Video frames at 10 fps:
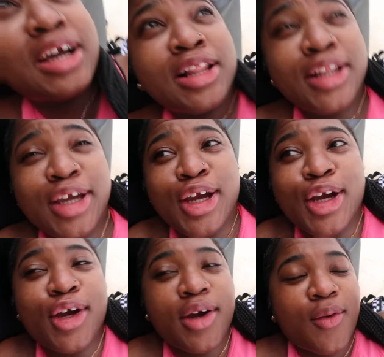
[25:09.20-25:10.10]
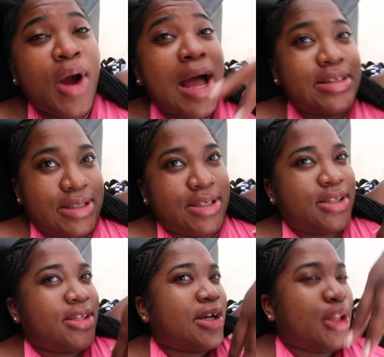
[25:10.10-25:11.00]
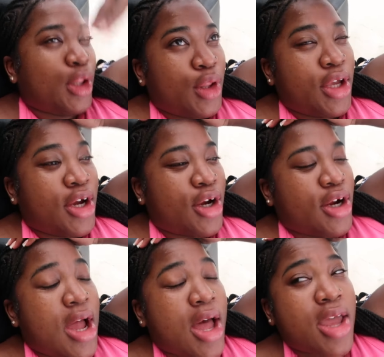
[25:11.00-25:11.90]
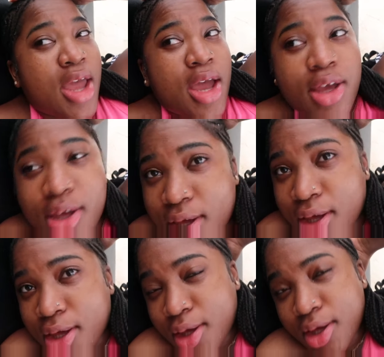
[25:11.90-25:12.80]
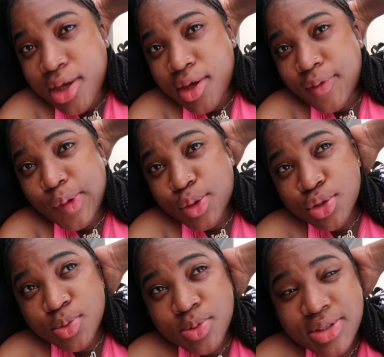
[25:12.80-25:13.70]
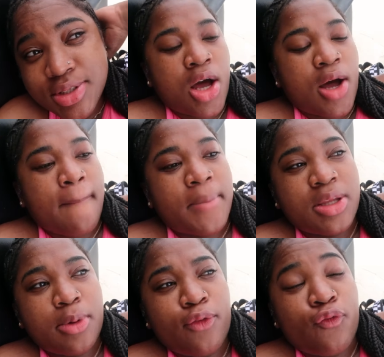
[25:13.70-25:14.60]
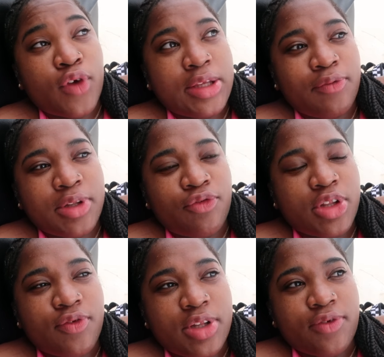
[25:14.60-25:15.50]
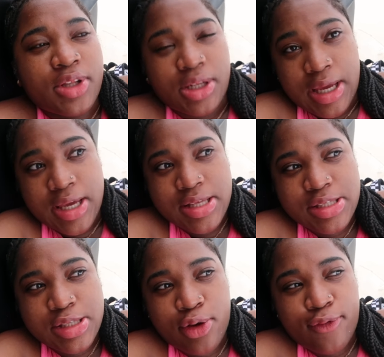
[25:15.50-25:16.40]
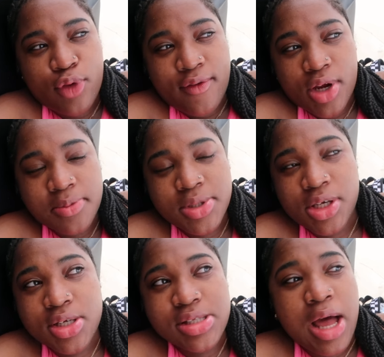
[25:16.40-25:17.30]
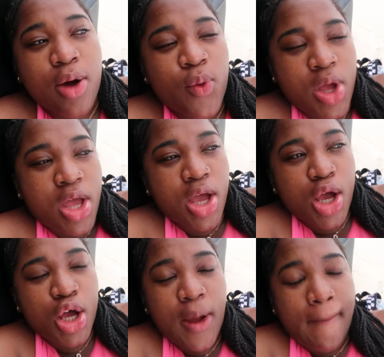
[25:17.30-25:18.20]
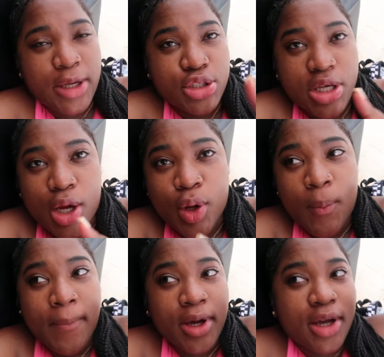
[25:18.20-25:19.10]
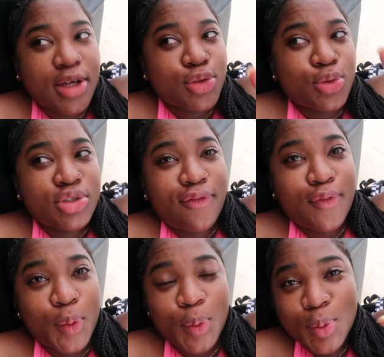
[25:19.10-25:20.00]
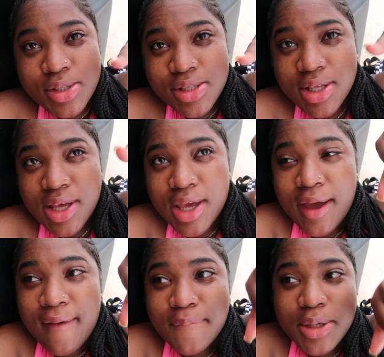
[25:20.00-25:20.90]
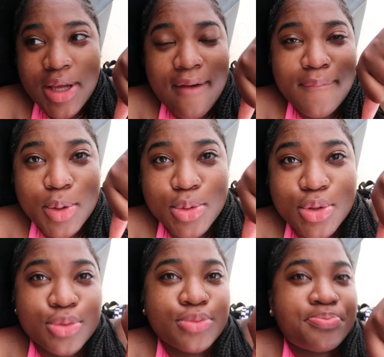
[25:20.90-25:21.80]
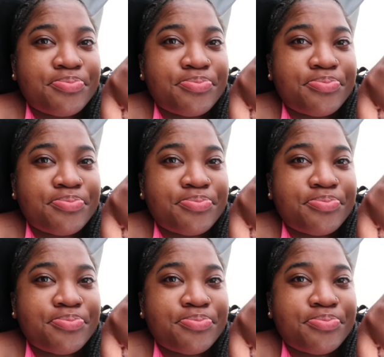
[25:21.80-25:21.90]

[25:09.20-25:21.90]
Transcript: the clear, well, I did the clear kayak photo shoot. But they were really, really, really, really, really nice. So if you ever come to Curacao, make sure y'all go book Douchey Views. But yeah, photo shoot.